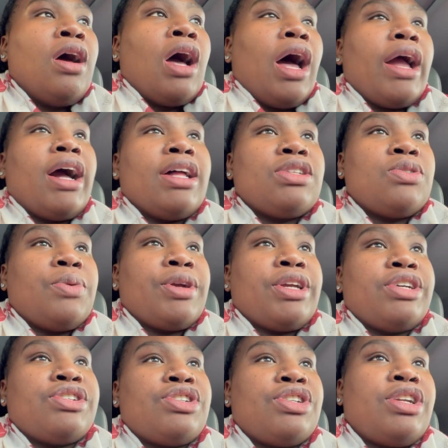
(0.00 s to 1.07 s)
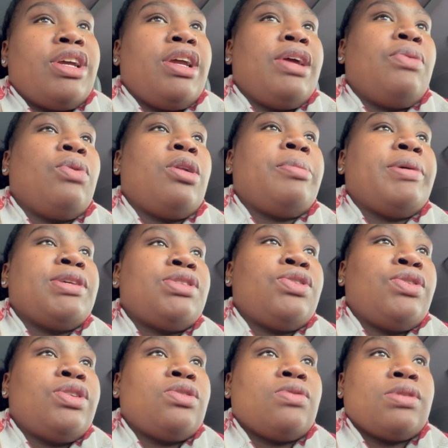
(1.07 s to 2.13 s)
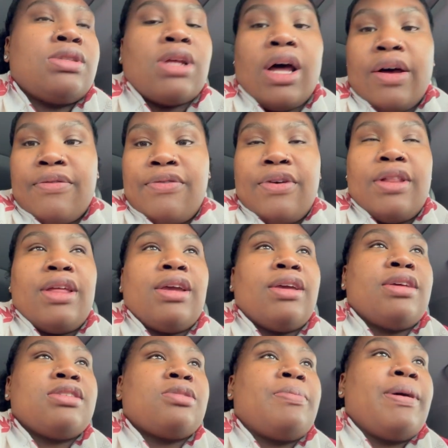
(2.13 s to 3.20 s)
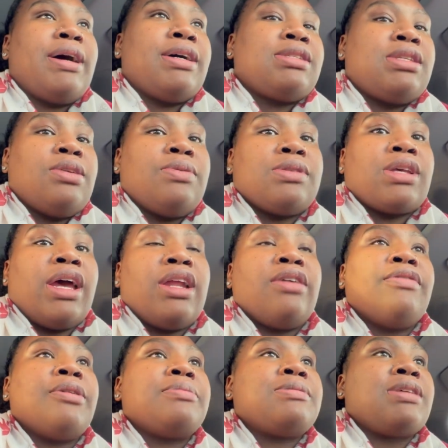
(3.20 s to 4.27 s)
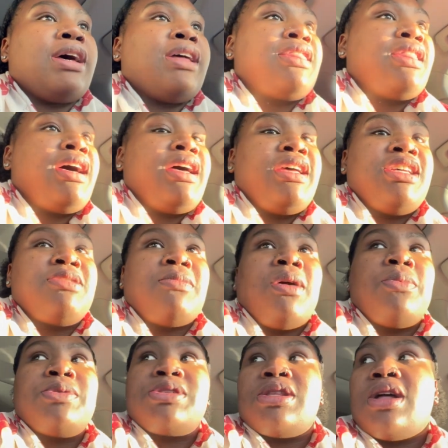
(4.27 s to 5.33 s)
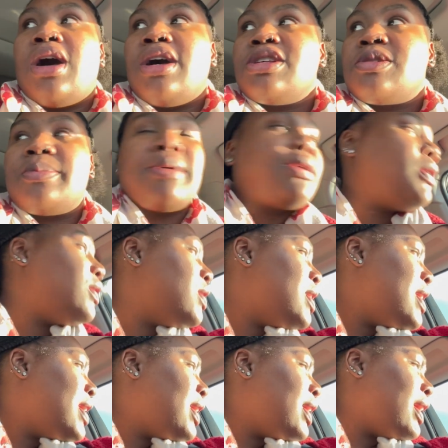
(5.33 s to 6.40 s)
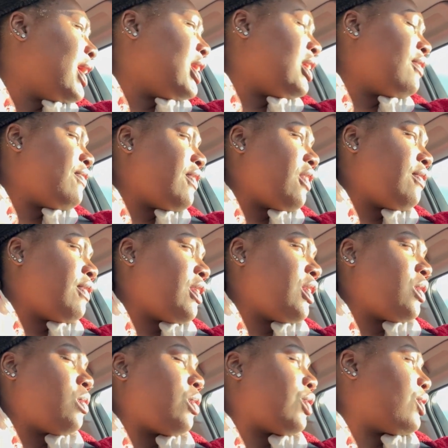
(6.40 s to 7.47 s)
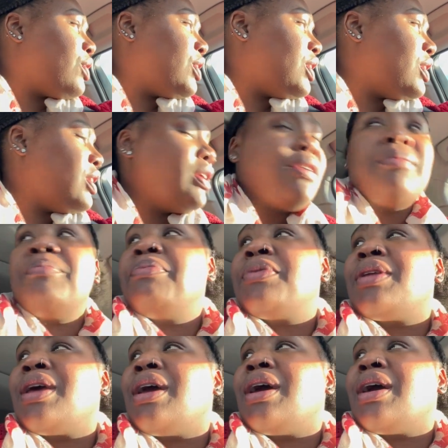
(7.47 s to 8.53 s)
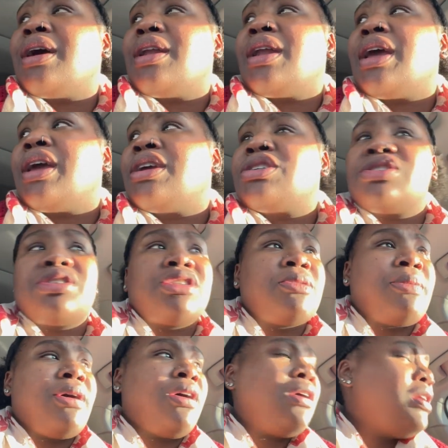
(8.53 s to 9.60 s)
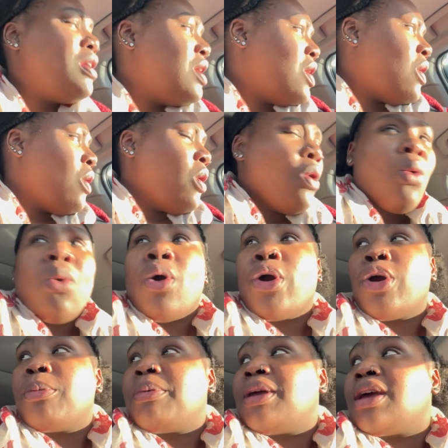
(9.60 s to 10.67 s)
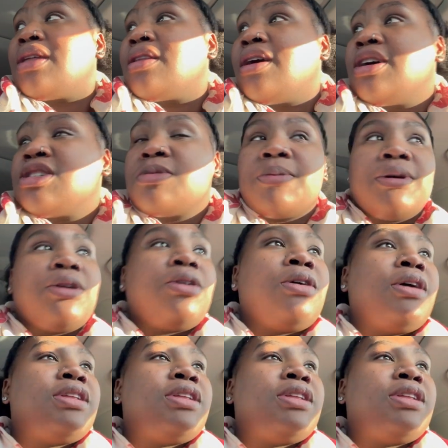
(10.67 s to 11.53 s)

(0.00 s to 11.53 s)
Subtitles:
I got to work yesterday, and one of my students was not feeling his best. He was kind of upset that his mom was in the hospital, and he felt very worried and anxious about her being in the hospital.